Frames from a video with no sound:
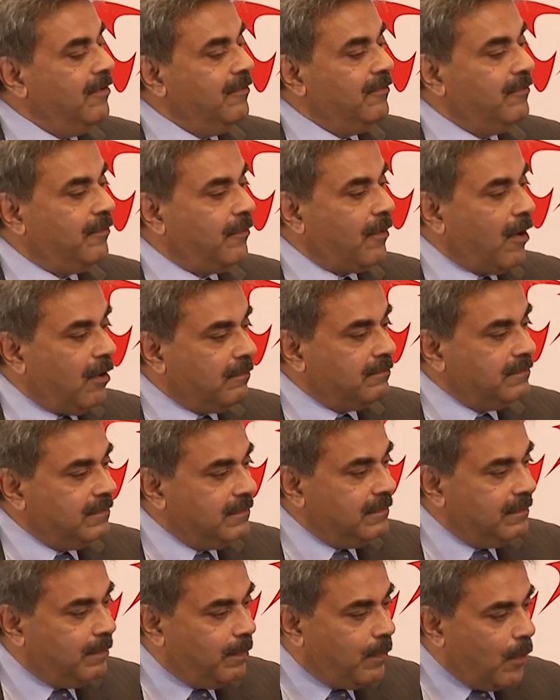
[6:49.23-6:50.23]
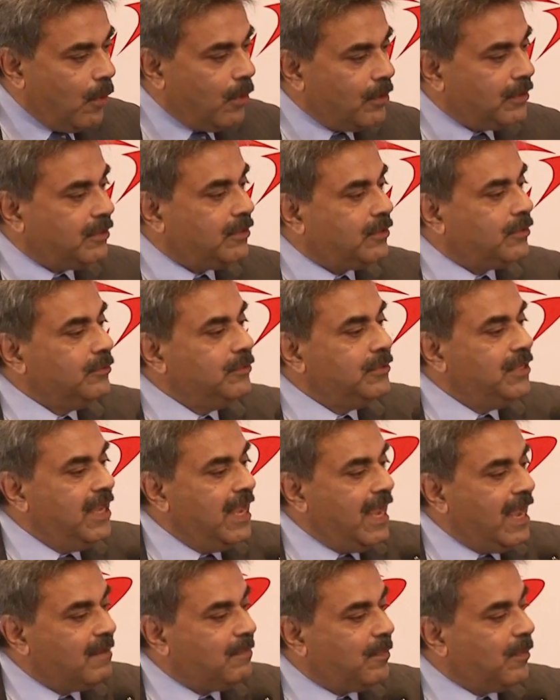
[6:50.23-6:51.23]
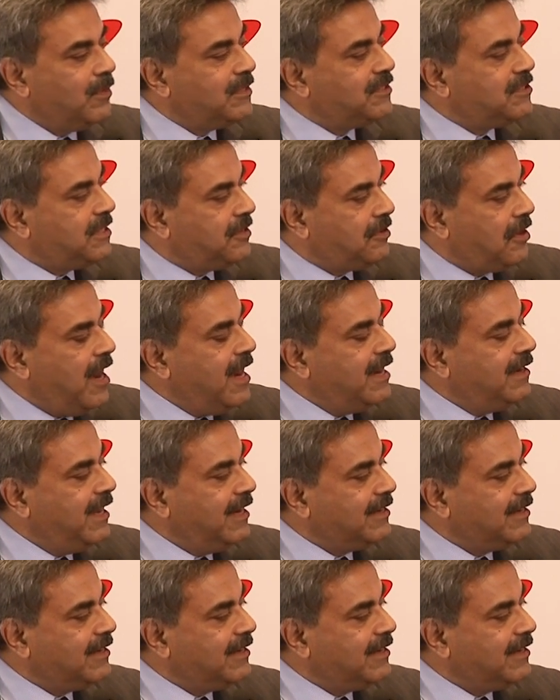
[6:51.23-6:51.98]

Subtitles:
from port to the airport straight.